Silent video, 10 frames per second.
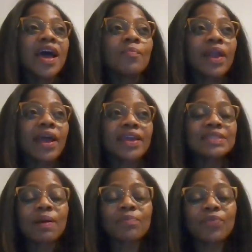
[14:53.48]
But I
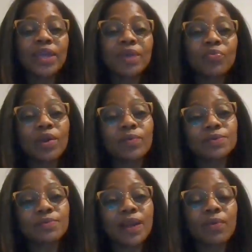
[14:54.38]
guess my breaking point
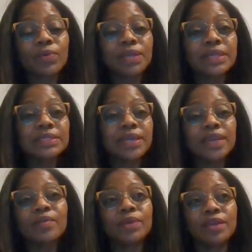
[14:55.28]
was when I went into
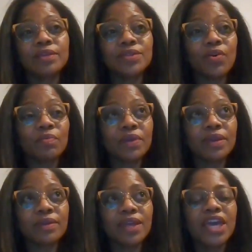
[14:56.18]
him and he told
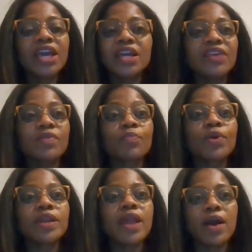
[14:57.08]
me he couldn't even
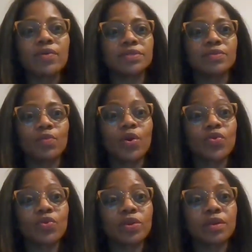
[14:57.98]
pronounce the
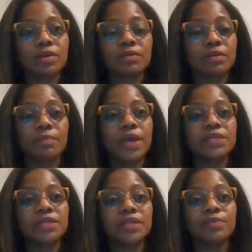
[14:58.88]
word the
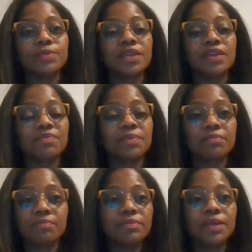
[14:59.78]
medicine he was giving
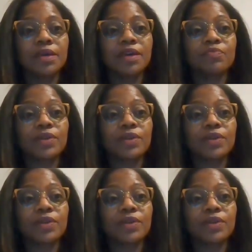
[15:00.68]
me. He couldn't